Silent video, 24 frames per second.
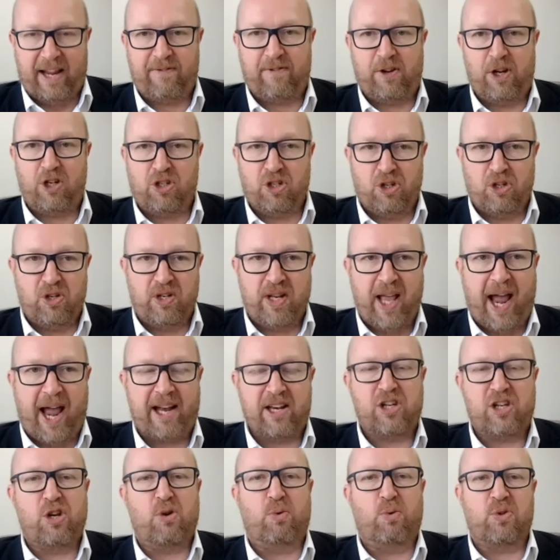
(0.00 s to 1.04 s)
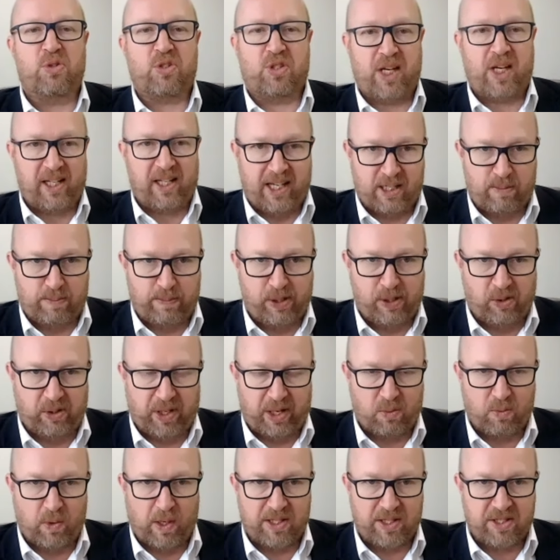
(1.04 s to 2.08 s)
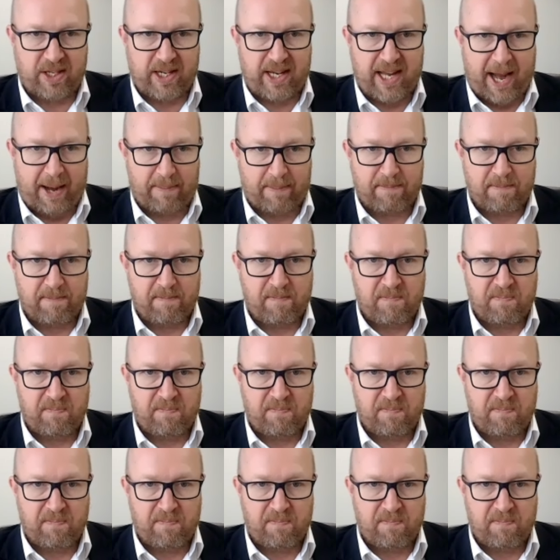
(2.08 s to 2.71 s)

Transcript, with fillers: If you do that, you will see less building once again.